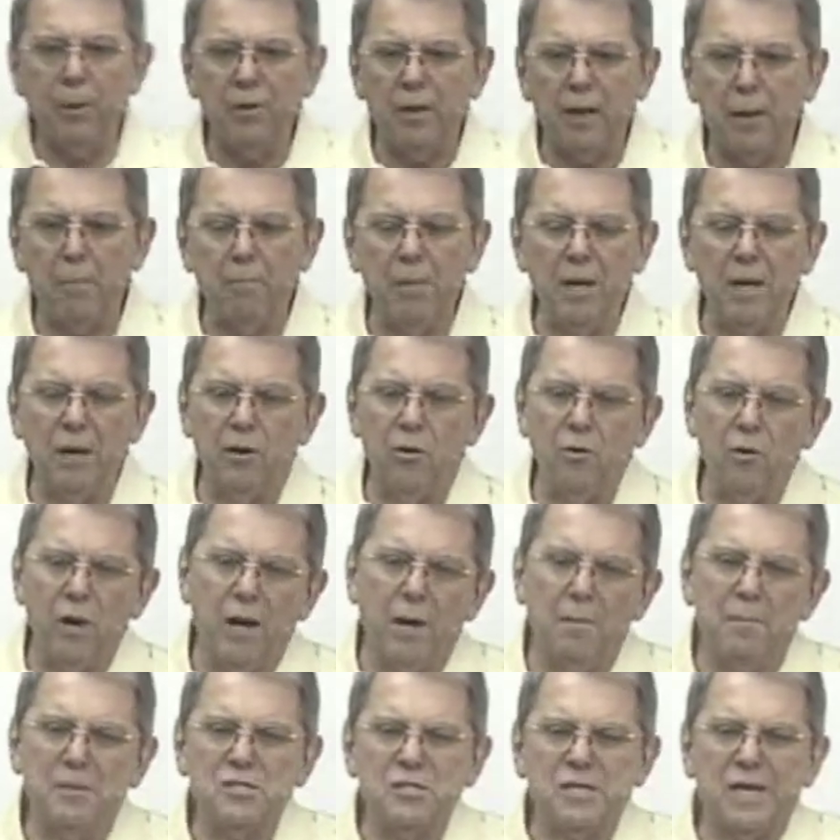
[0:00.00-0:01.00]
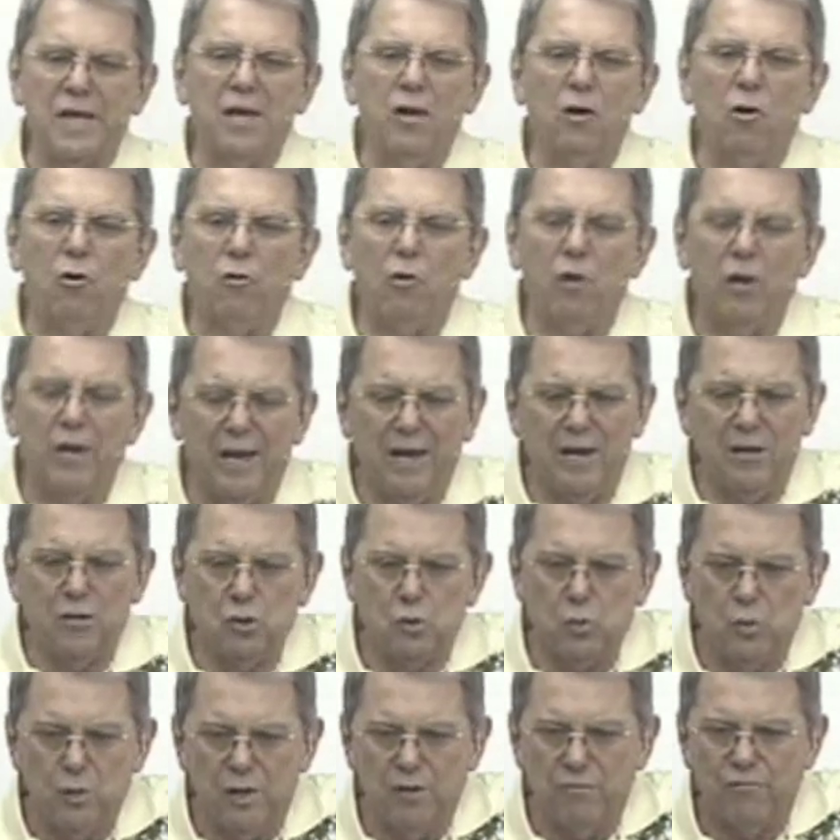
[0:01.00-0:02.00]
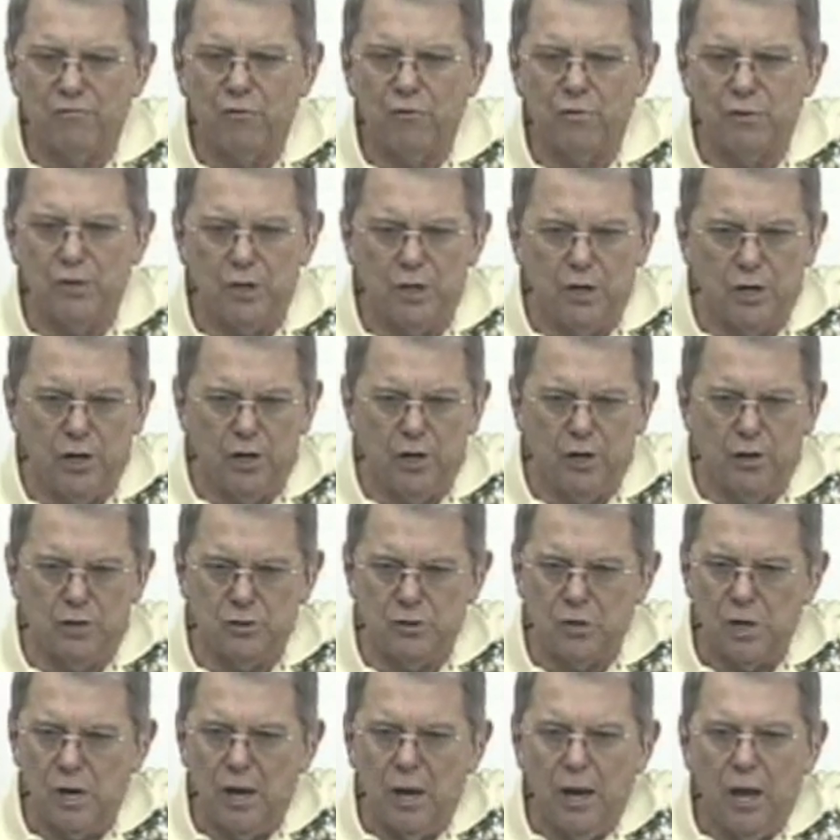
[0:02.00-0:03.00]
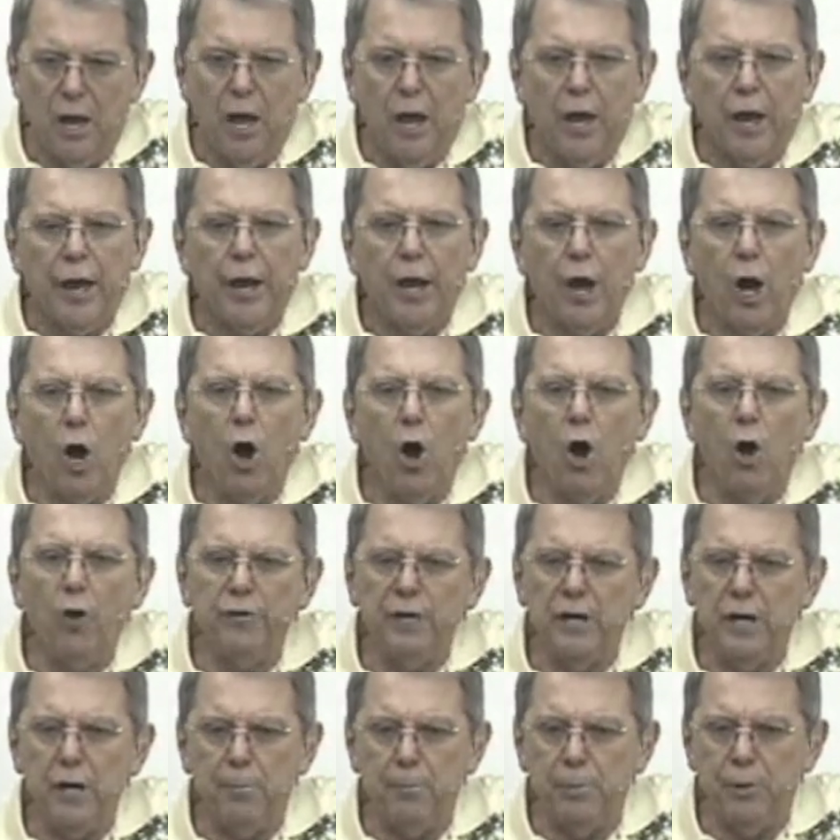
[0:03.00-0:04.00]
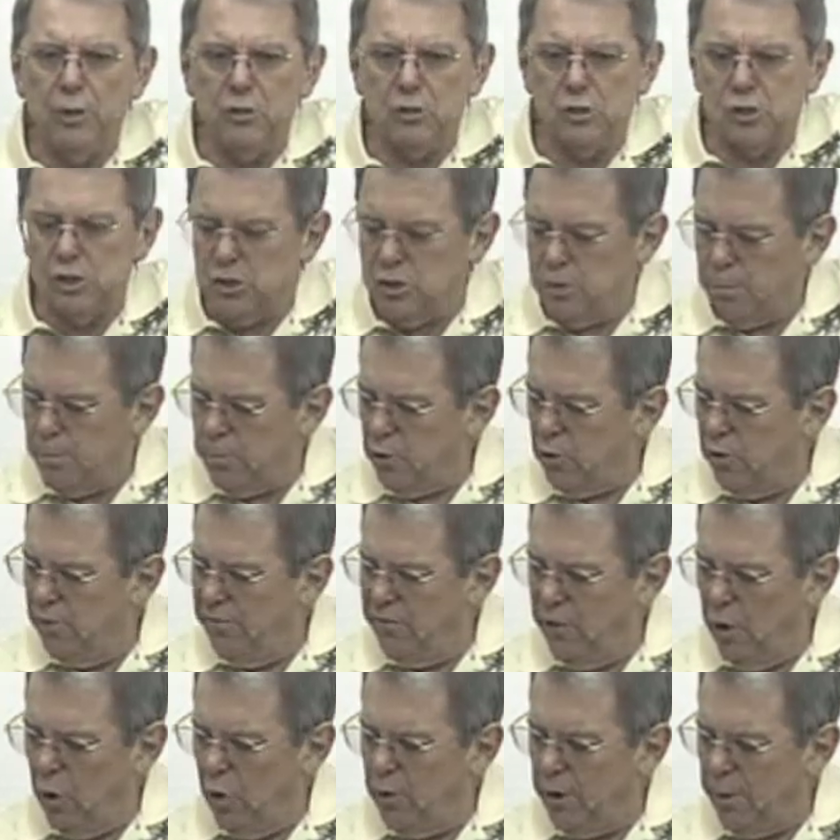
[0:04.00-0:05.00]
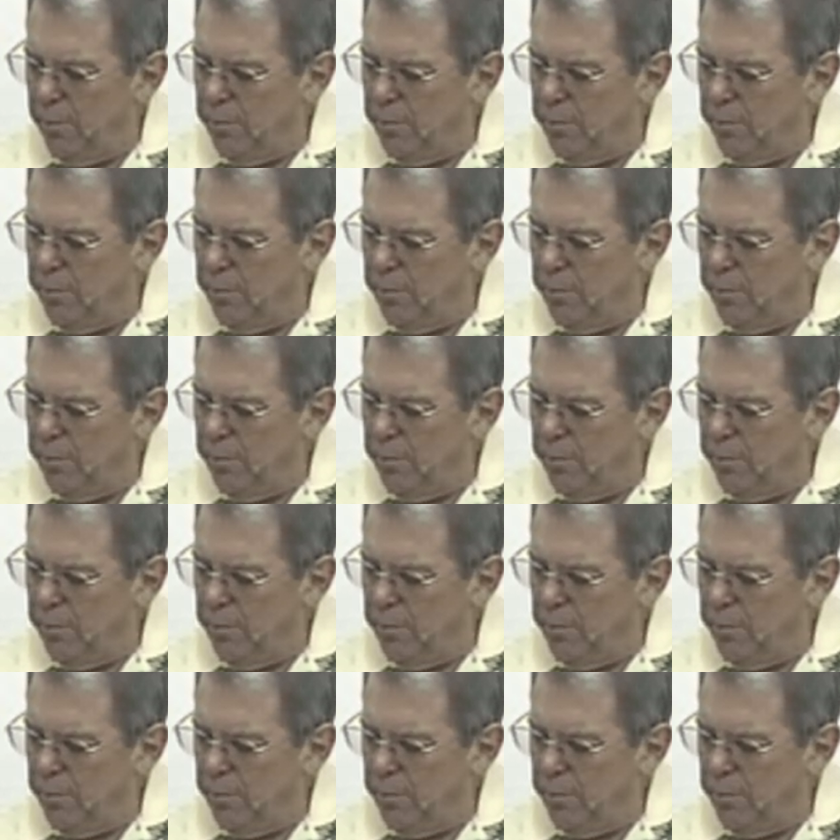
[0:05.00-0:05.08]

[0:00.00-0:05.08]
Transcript: that Billy Graham has held hands with for the years, and all that he puts his approval on.